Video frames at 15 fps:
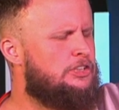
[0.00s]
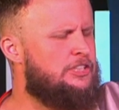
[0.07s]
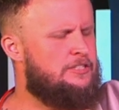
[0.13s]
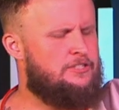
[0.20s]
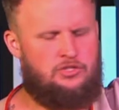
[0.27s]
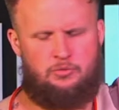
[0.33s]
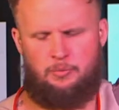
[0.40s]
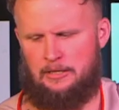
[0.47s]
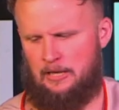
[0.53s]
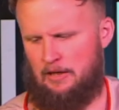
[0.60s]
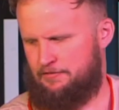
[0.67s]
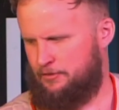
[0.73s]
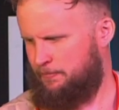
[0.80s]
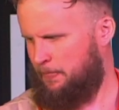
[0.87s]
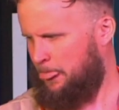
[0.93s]
Jesus, we
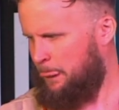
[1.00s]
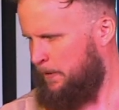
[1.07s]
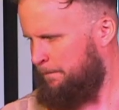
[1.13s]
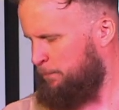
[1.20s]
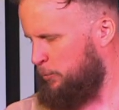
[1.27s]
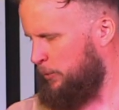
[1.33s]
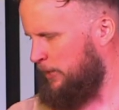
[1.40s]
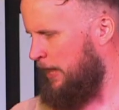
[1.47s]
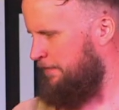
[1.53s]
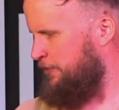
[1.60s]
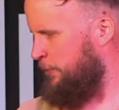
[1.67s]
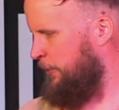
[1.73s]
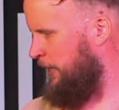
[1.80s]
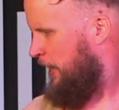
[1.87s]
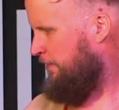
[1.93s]
love you. We love
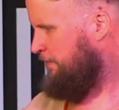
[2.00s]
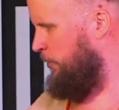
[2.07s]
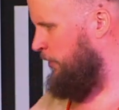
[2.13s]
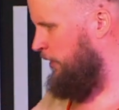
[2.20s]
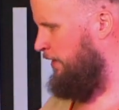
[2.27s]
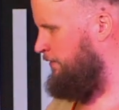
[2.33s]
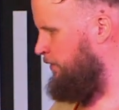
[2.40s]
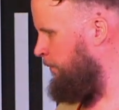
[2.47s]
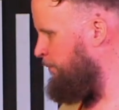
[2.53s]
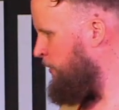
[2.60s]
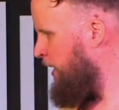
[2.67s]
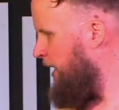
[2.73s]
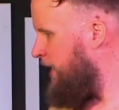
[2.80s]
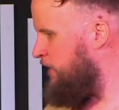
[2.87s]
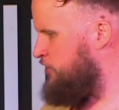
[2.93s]
you, we love you, we love you.
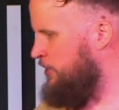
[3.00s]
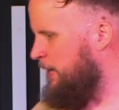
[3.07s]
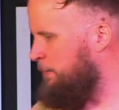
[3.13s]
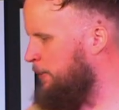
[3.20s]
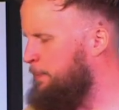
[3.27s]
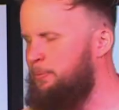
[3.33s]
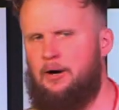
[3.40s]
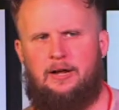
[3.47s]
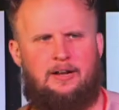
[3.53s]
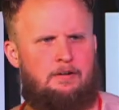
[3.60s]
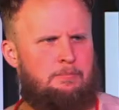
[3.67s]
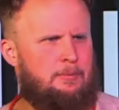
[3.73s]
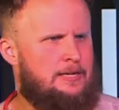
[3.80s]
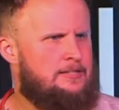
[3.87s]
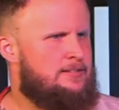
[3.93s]
It's your name we pray, and everybody